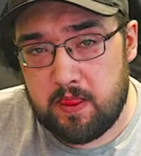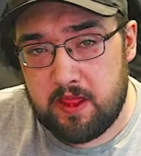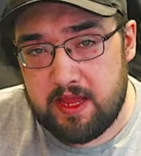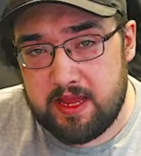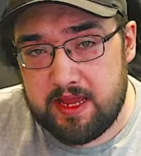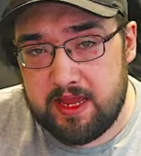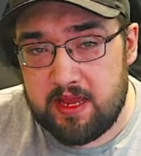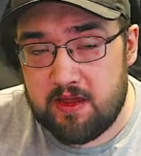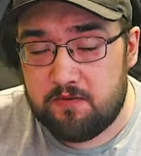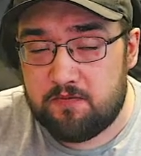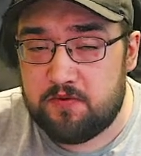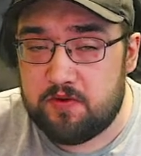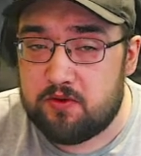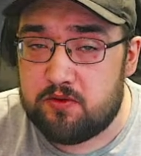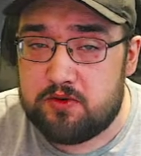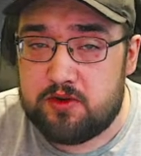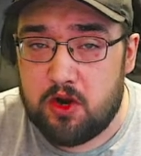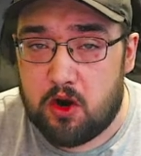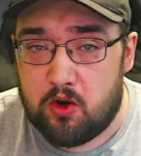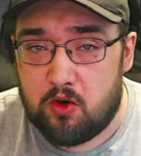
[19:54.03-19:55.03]
if you
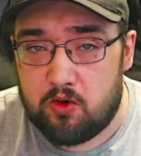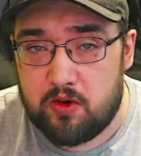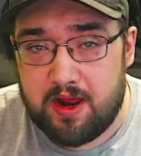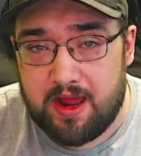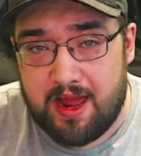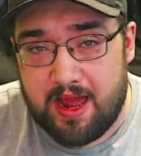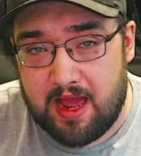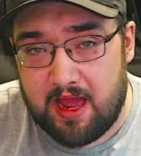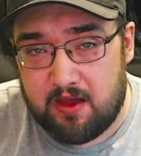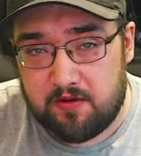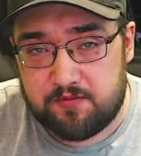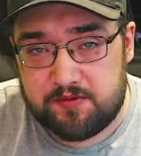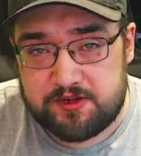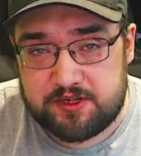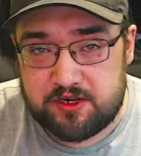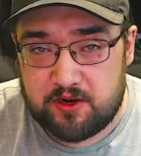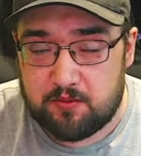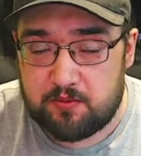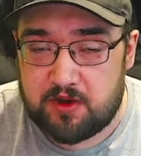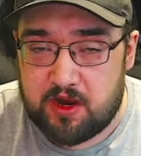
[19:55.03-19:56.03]
don't have
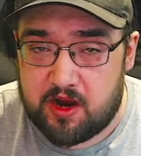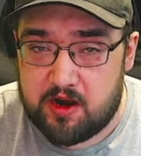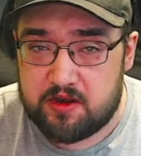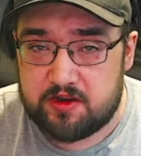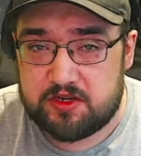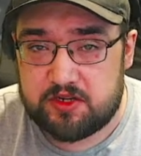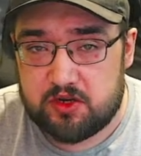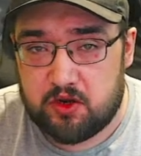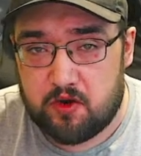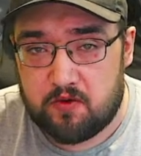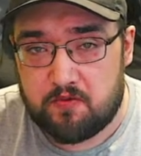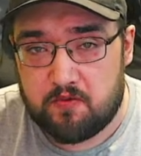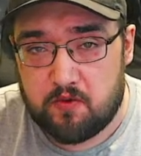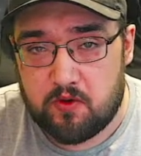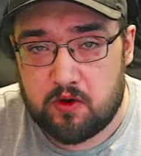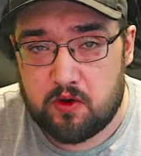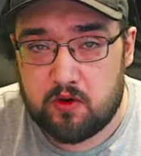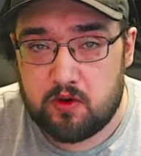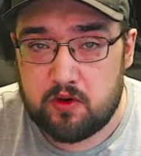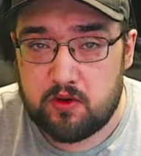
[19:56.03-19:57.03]
some kind of
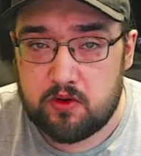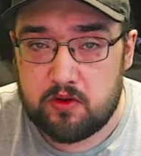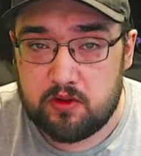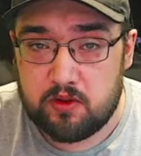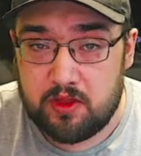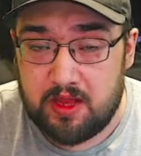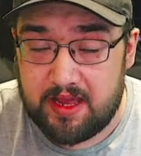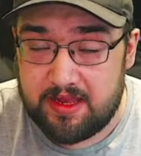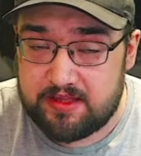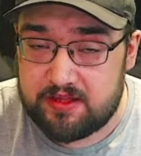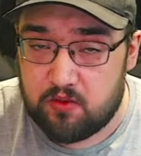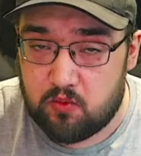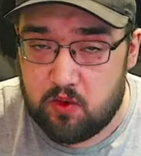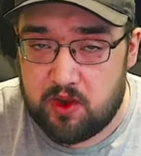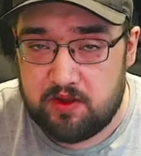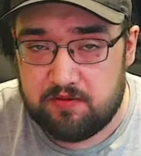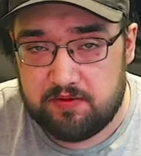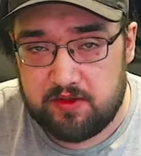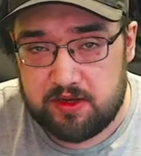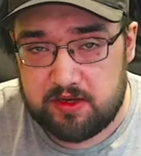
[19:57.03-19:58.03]
software like the
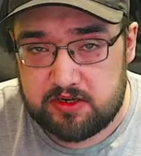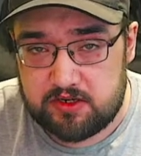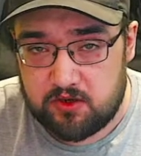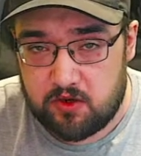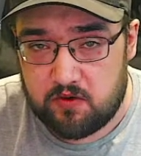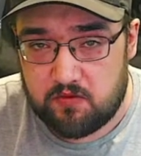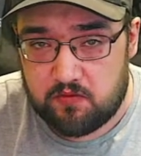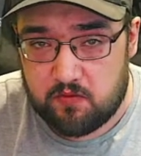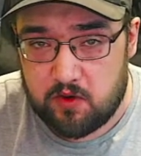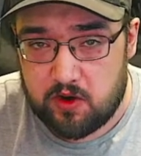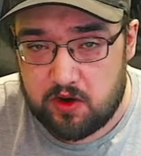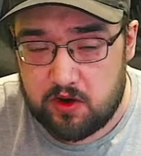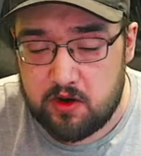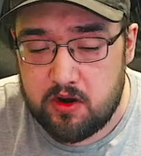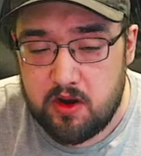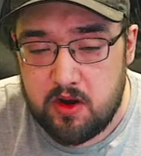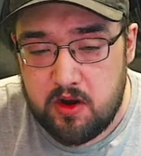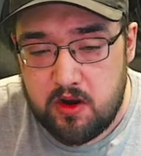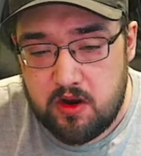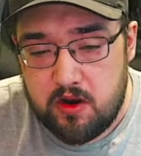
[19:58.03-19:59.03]
Wavelength software,
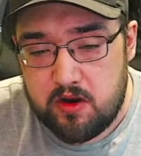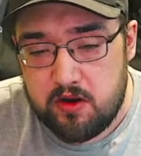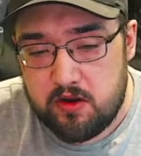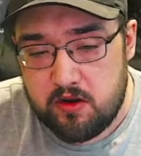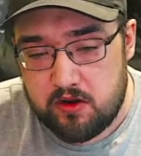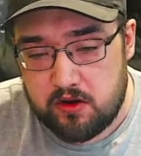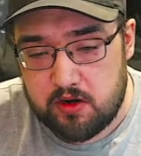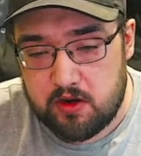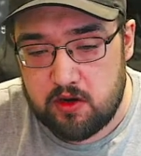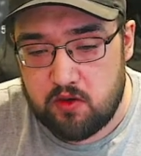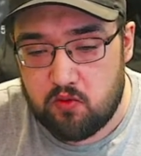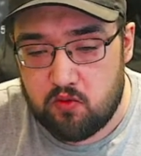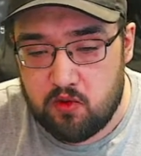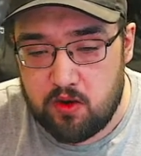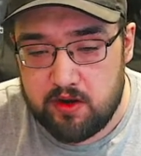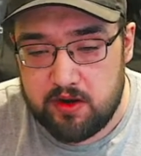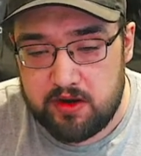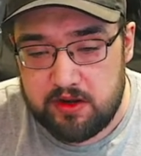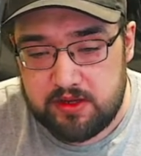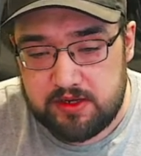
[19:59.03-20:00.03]
you're going to run
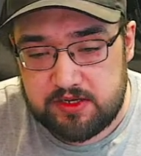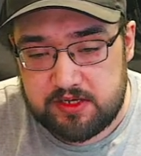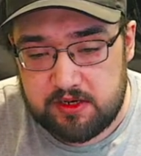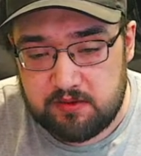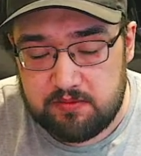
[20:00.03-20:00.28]
into some